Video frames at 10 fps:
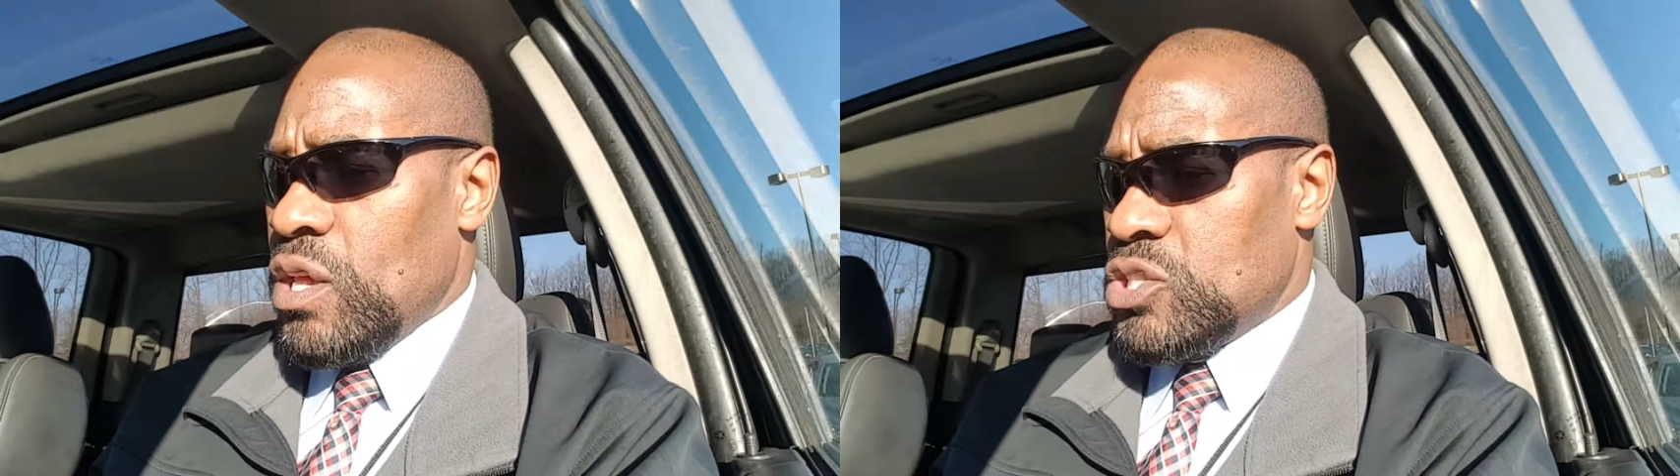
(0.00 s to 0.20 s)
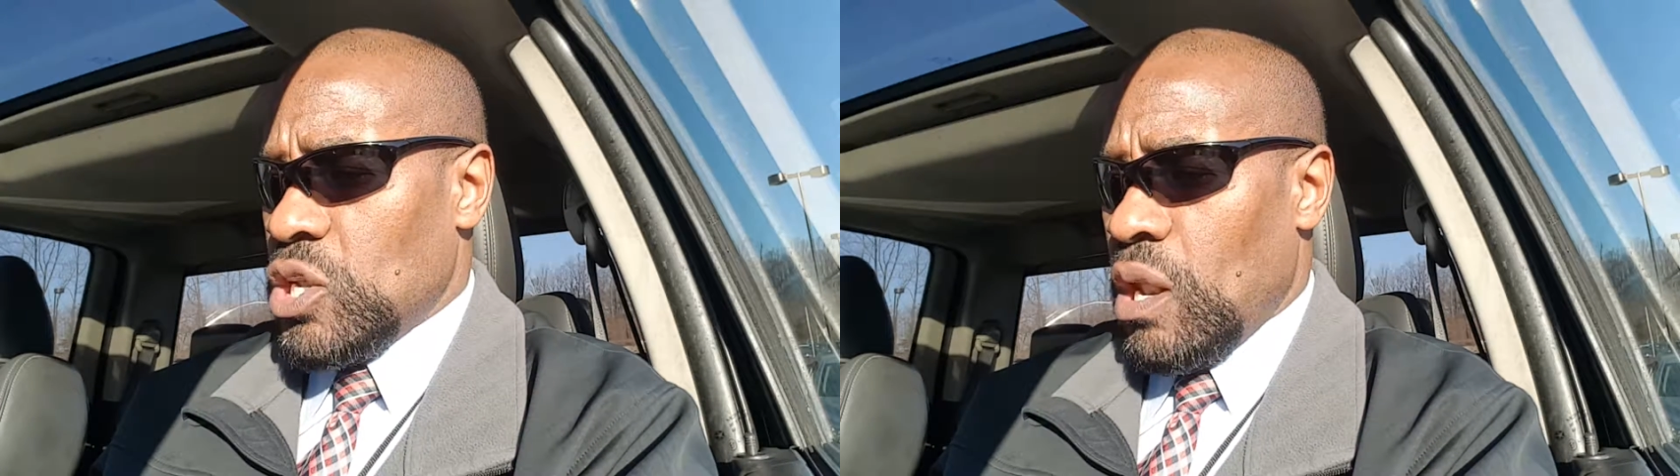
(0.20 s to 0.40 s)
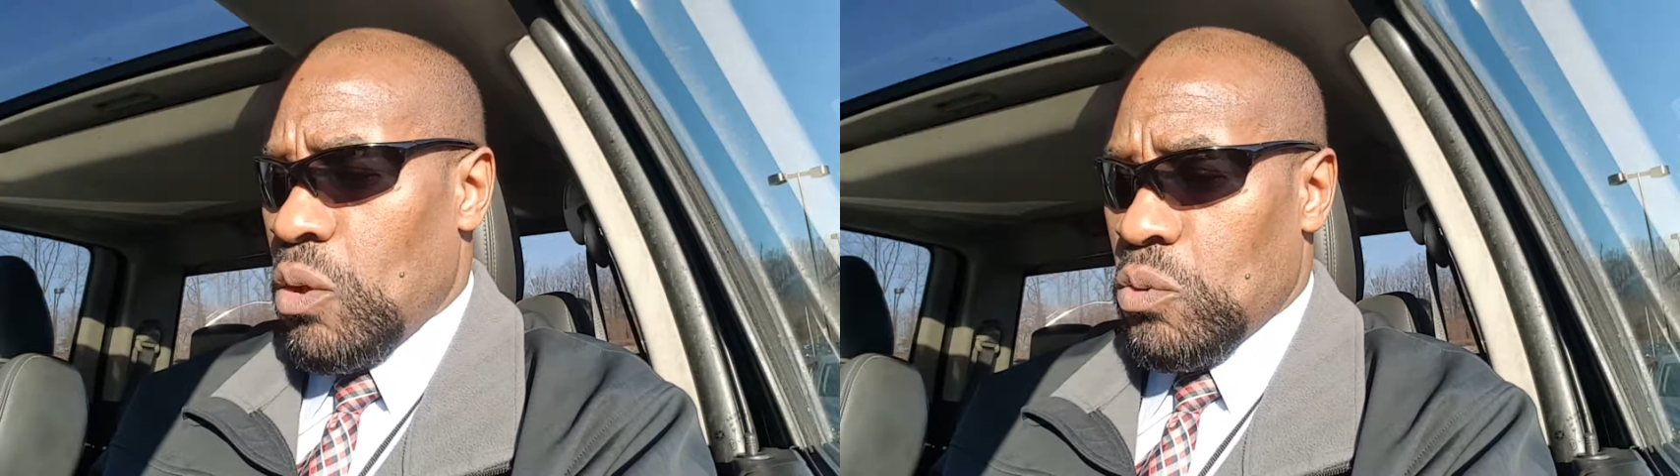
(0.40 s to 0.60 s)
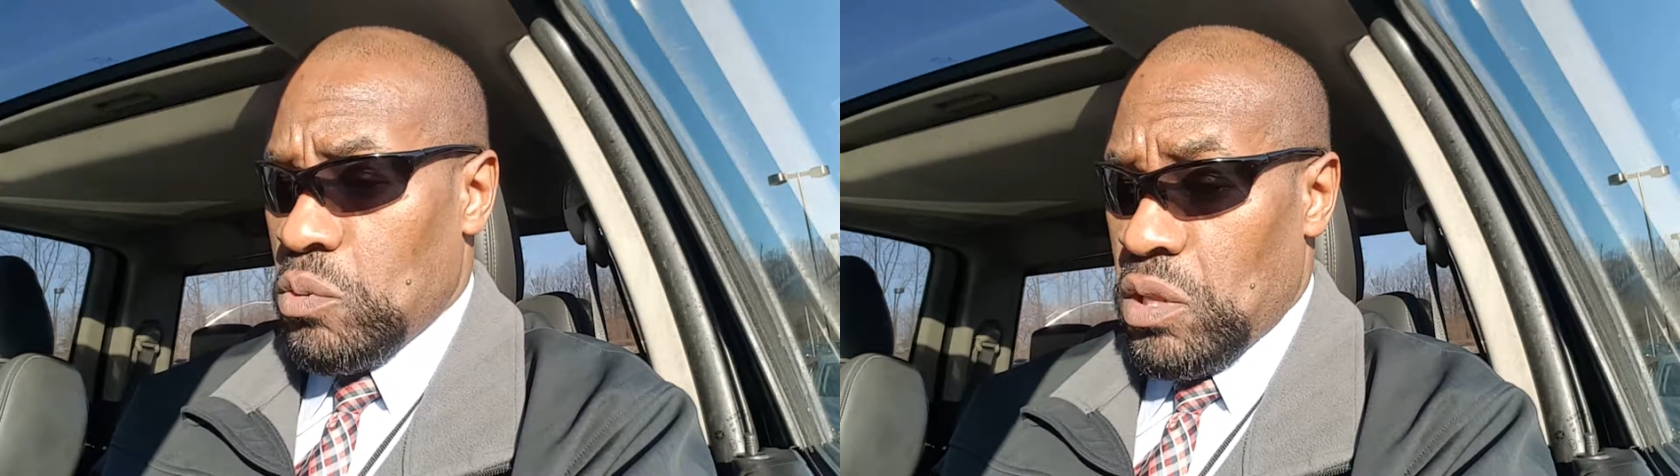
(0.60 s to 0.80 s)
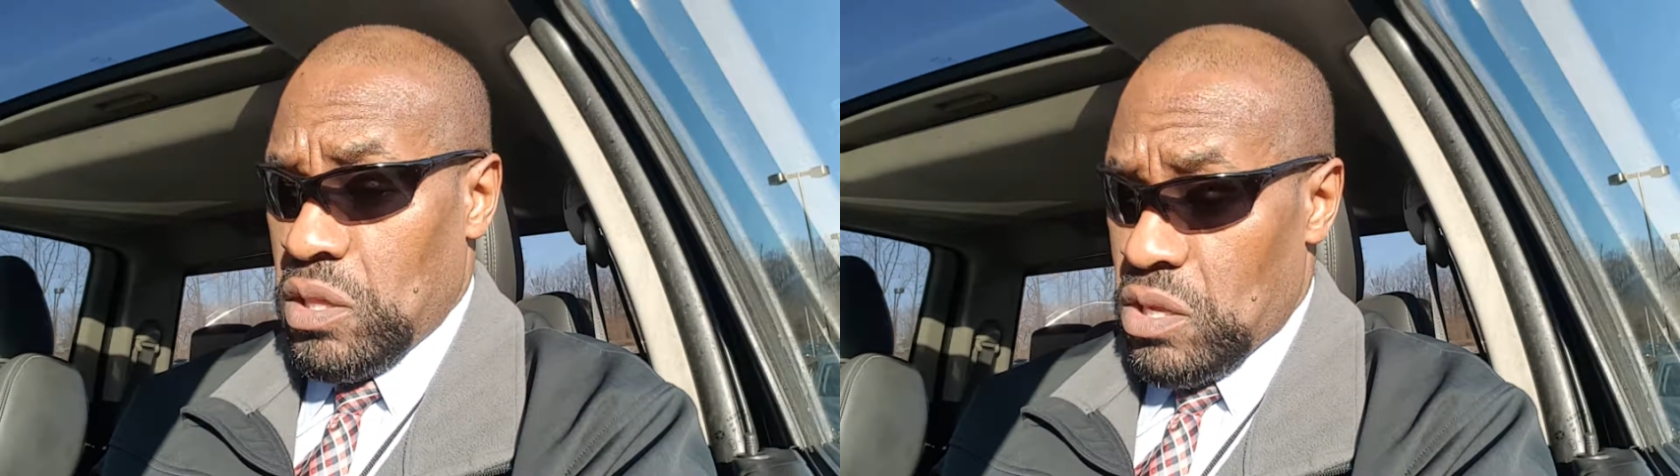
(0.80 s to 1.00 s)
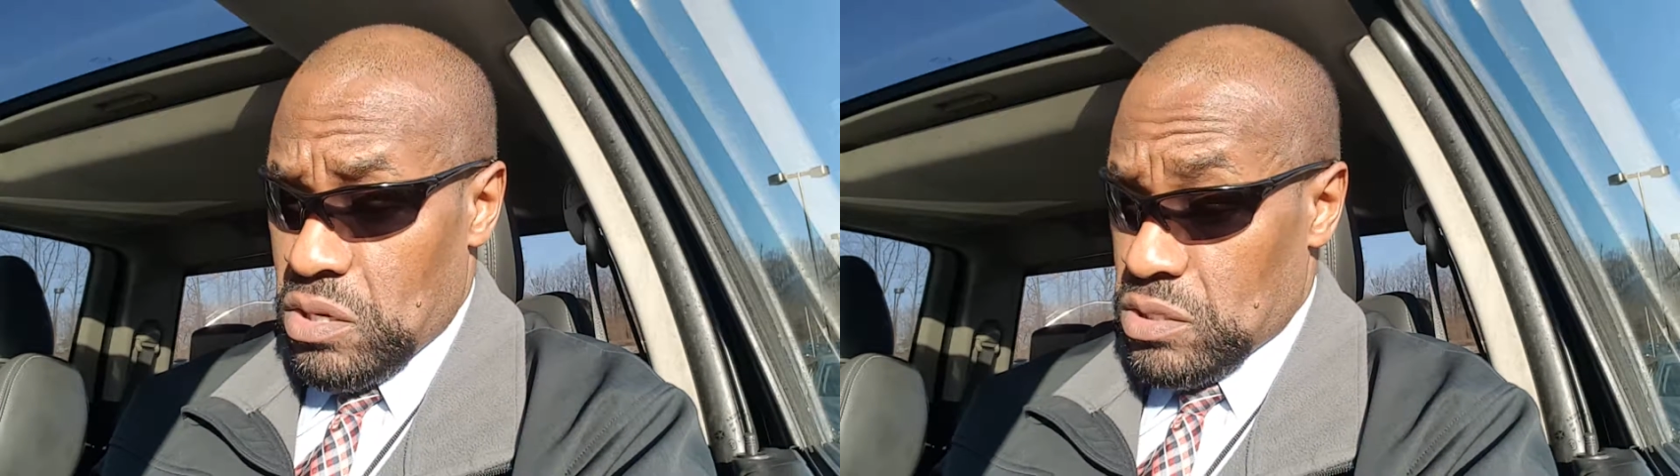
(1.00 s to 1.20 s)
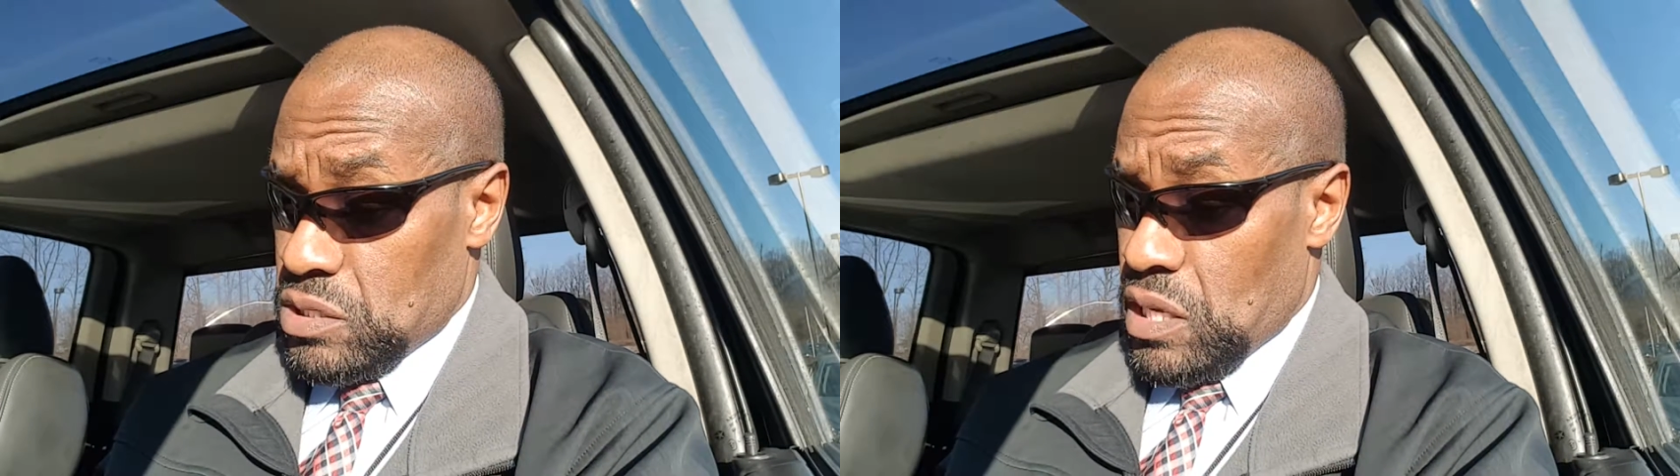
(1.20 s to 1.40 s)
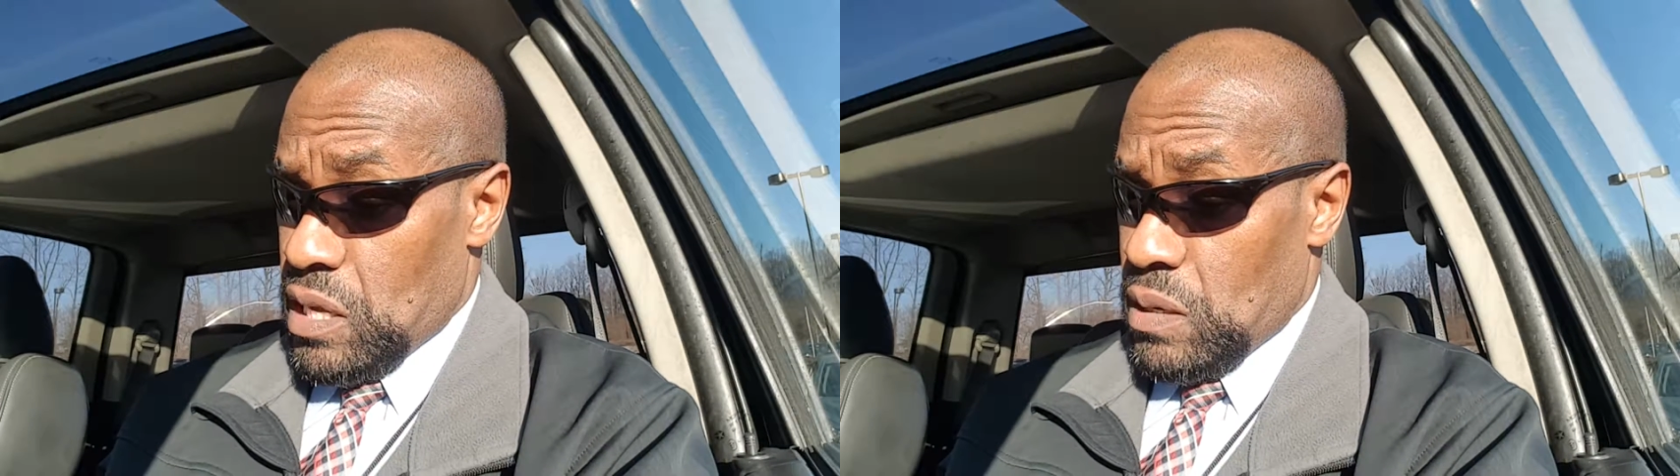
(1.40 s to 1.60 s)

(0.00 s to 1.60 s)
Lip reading: this loan, and there's